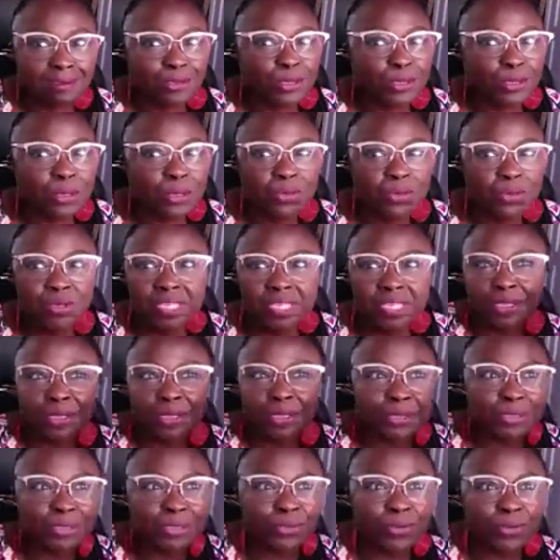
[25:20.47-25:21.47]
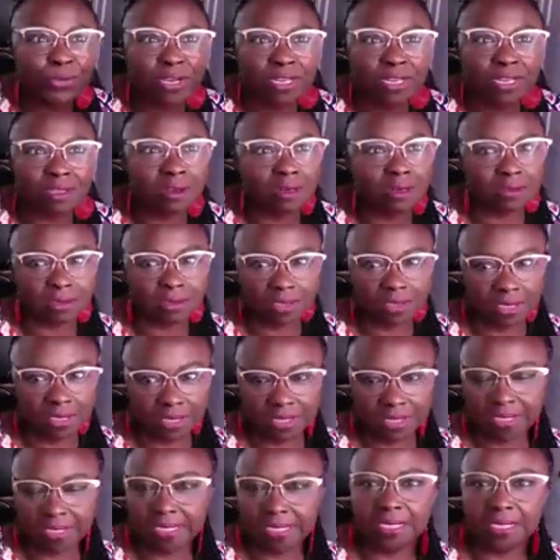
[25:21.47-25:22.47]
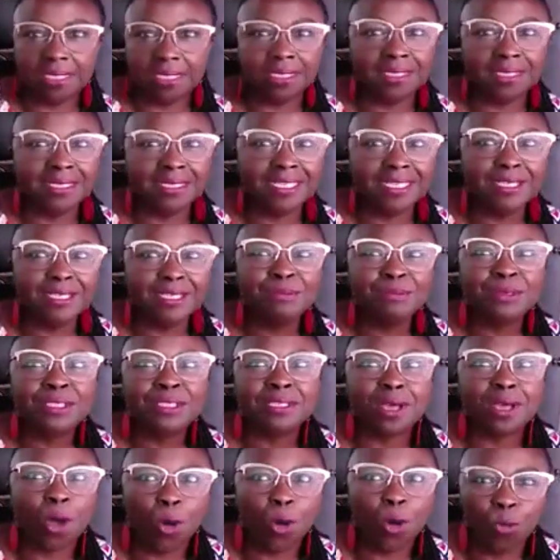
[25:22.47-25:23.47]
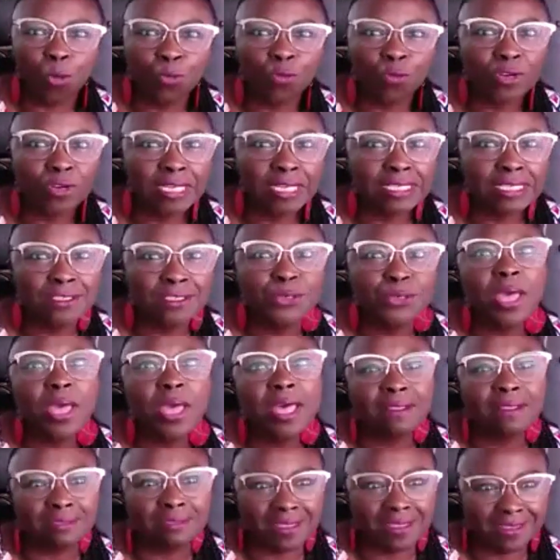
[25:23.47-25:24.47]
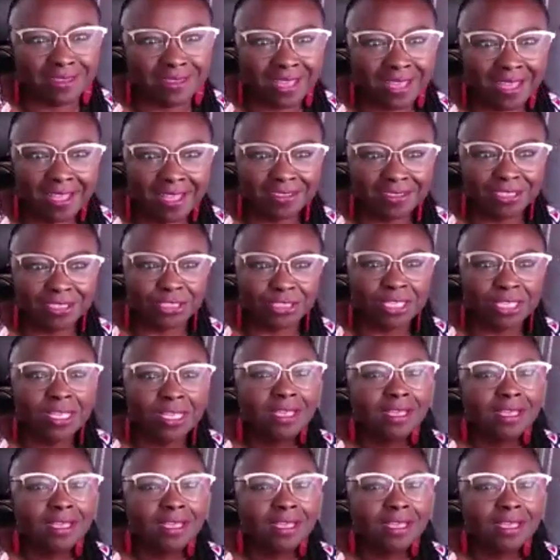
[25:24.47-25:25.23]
You get those credit cards, and then it leaked over into after college.